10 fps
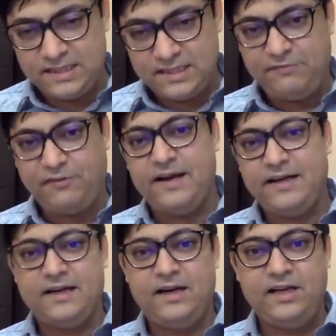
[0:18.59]

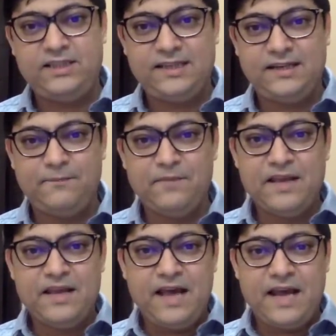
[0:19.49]
different region,
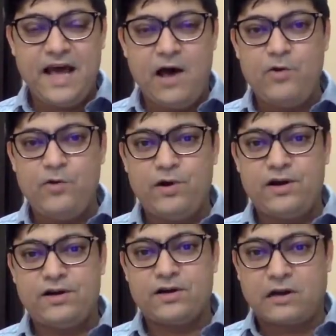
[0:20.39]
and now you
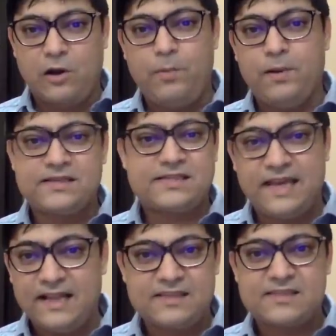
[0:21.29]
are global
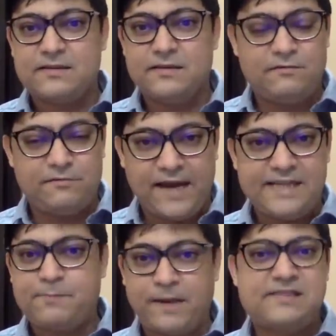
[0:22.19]
sales
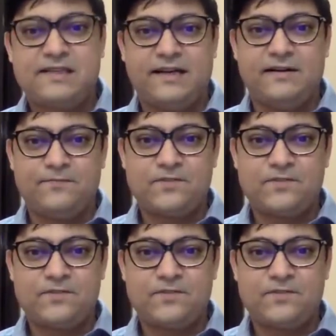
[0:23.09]
vice president.